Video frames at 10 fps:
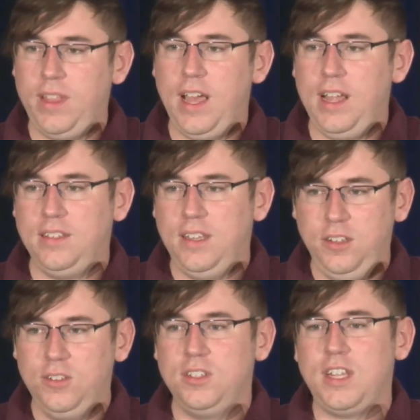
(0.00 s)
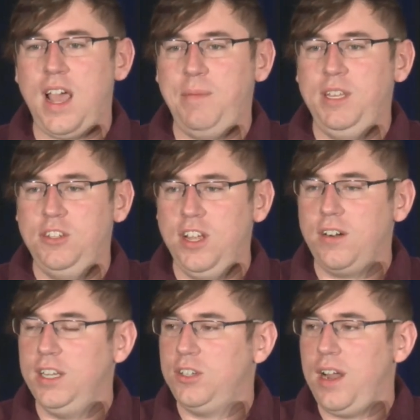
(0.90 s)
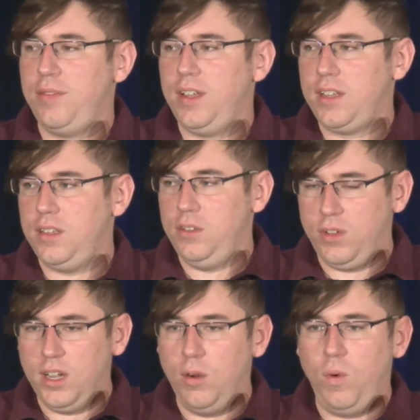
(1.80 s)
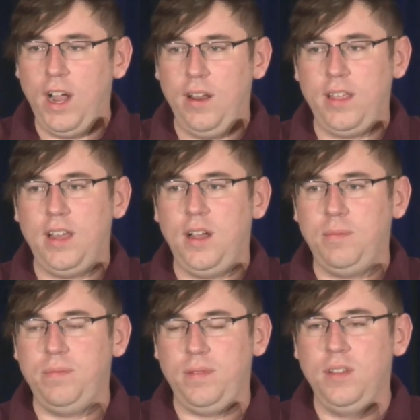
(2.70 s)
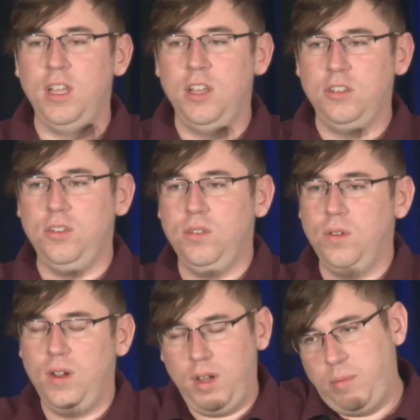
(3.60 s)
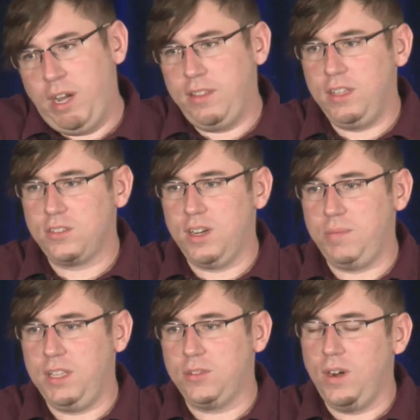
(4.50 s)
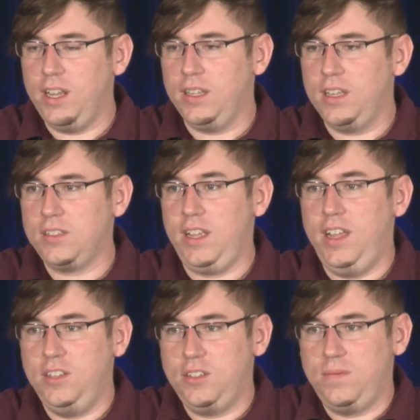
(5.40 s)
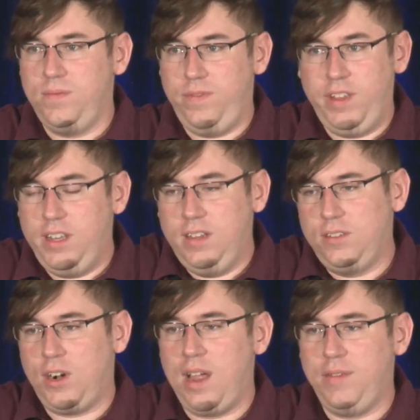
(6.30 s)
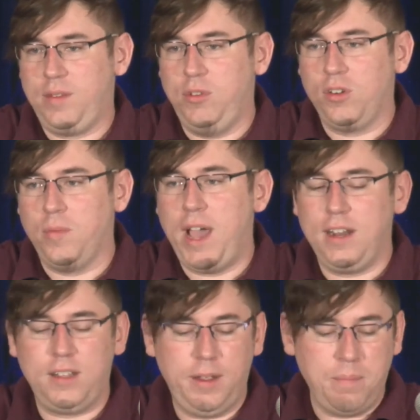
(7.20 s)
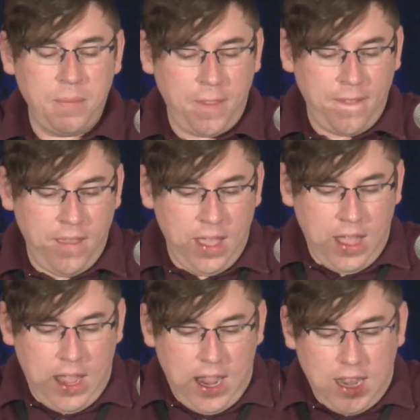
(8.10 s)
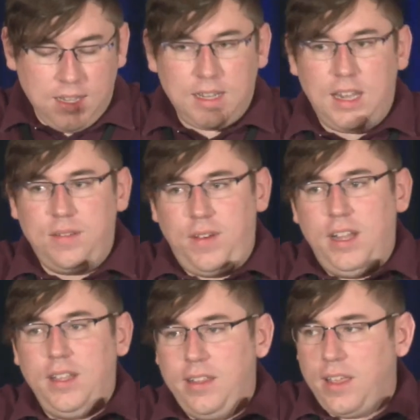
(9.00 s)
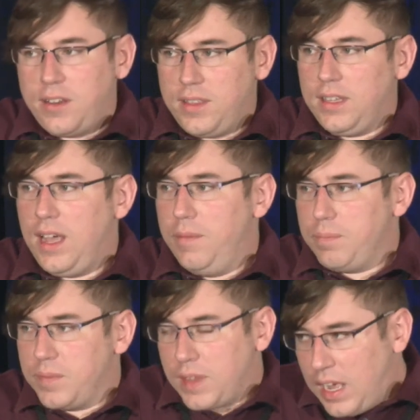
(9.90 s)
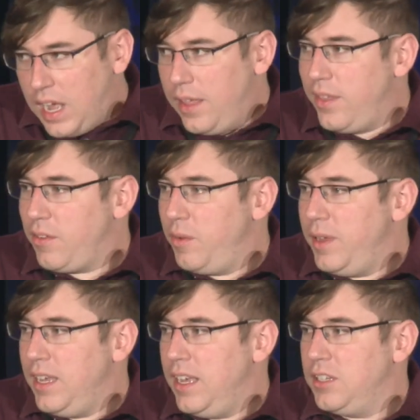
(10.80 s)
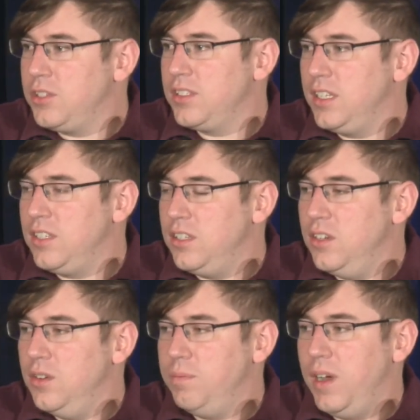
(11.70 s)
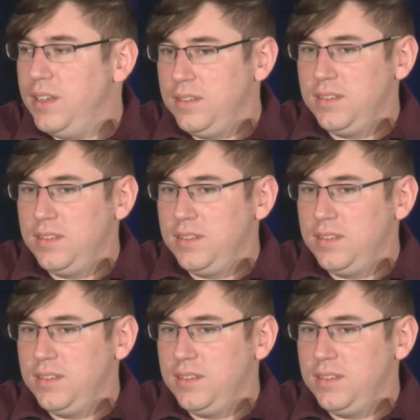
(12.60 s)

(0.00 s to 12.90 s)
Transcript: that uses SCAPI to generate traffic, you can go wire that up to a Python script that's running this and just feed it traffic programmatically. And then kind of finally, the other thing that I think would be interesting to do, but